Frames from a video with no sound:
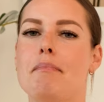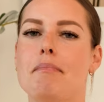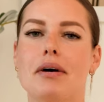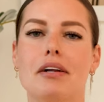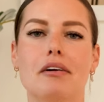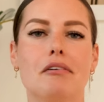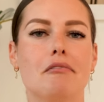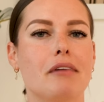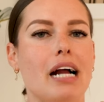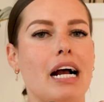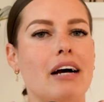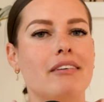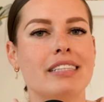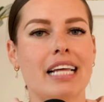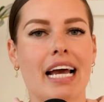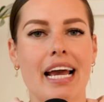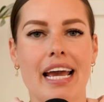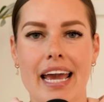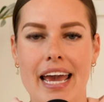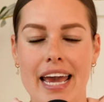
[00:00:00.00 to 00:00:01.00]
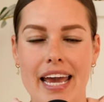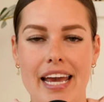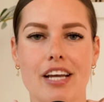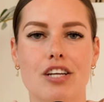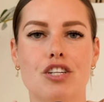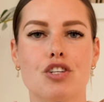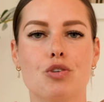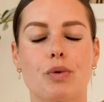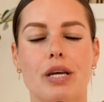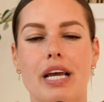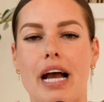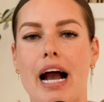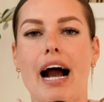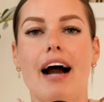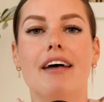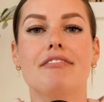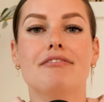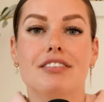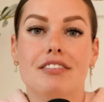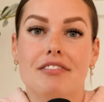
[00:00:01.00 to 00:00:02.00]
But around that age, we
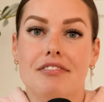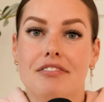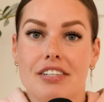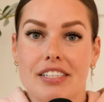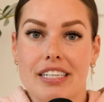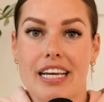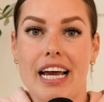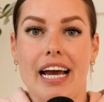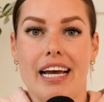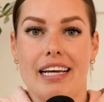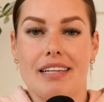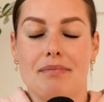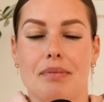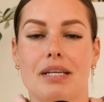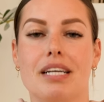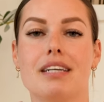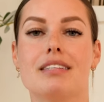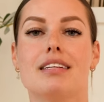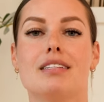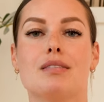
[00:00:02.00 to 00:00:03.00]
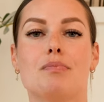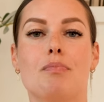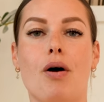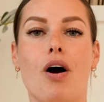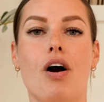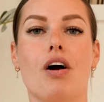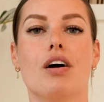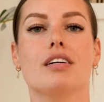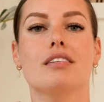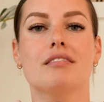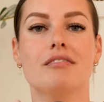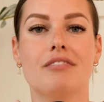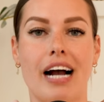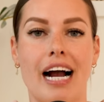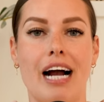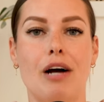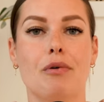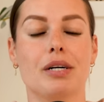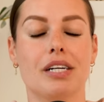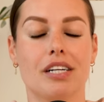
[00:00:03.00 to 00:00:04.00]
have to forget, because it's part of
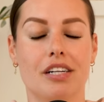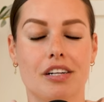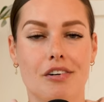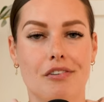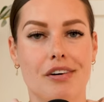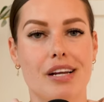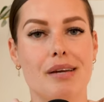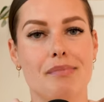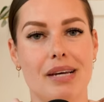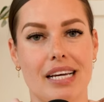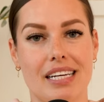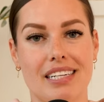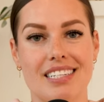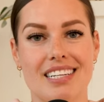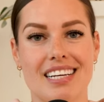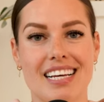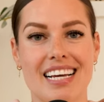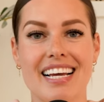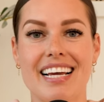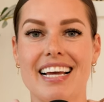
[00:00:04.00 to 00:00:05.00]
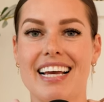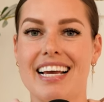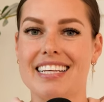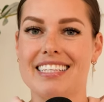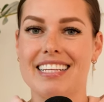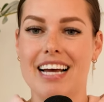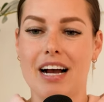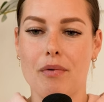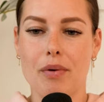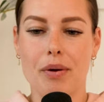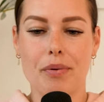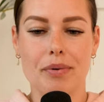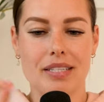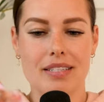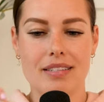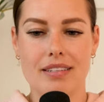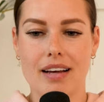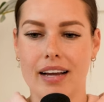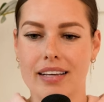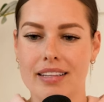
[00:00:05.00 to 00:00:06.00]
our agreement, is that we
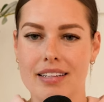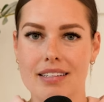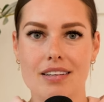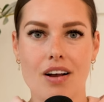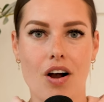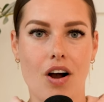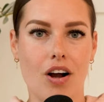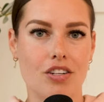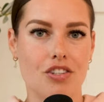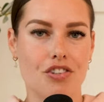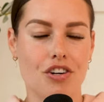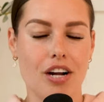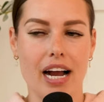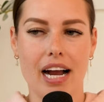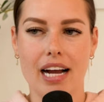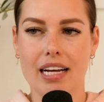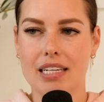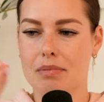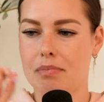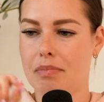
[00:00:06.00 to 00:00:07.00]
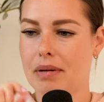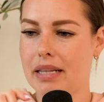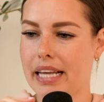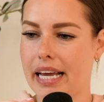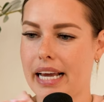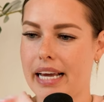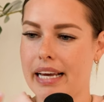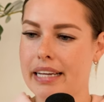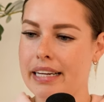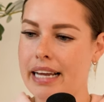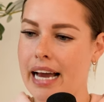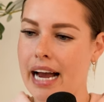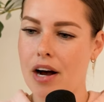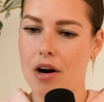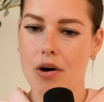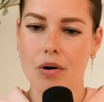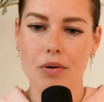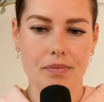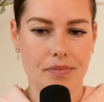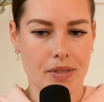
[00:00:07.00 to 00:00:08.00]
would sign this contract, plan
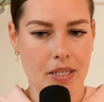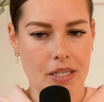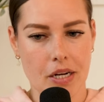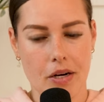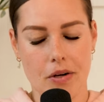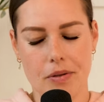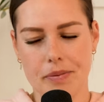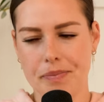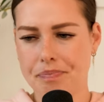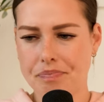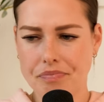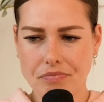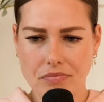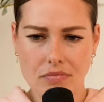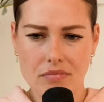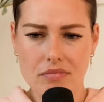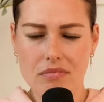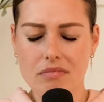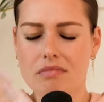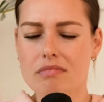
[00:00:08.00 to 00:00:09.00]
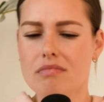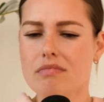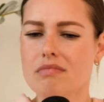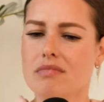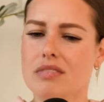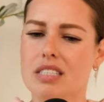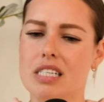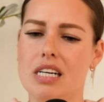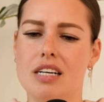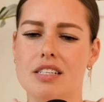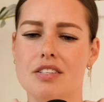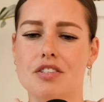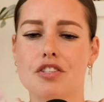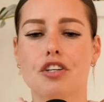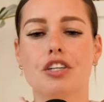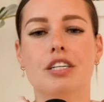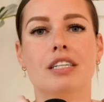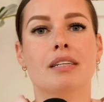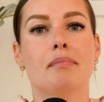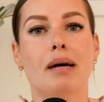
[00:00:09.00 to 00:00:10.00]
out, you know, a
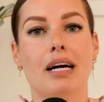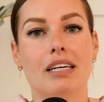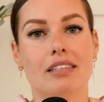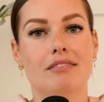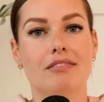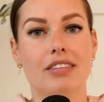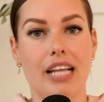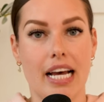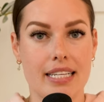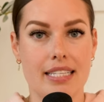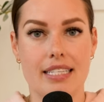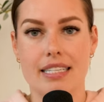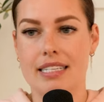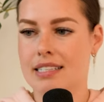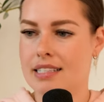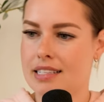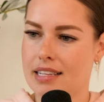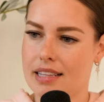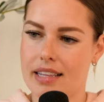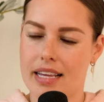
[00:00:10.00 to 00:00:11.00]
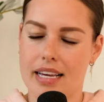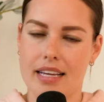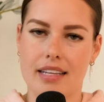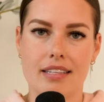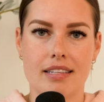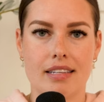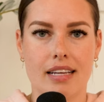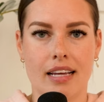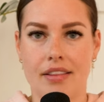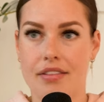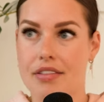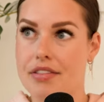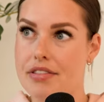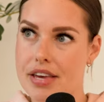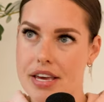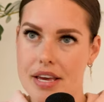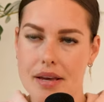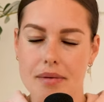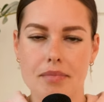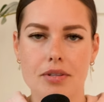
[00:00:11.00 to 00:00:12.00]
certain amount of lessons and things and
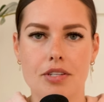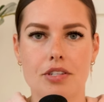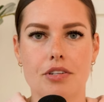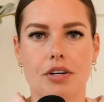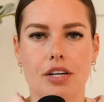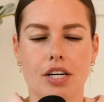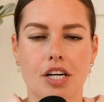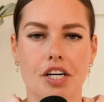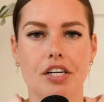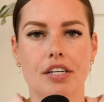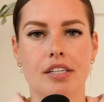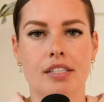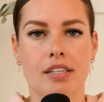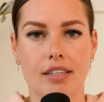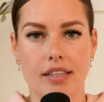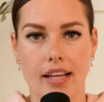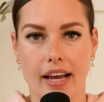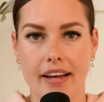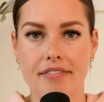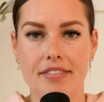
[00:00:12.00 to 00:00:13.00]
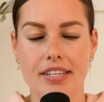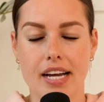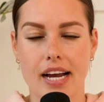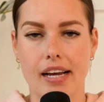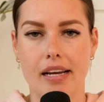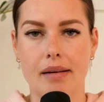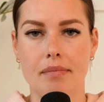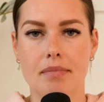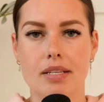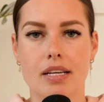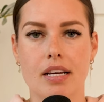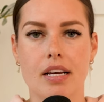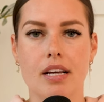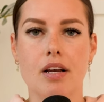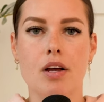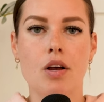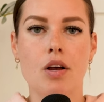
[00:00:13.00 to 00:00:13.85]
themes to occur in our lifetimes,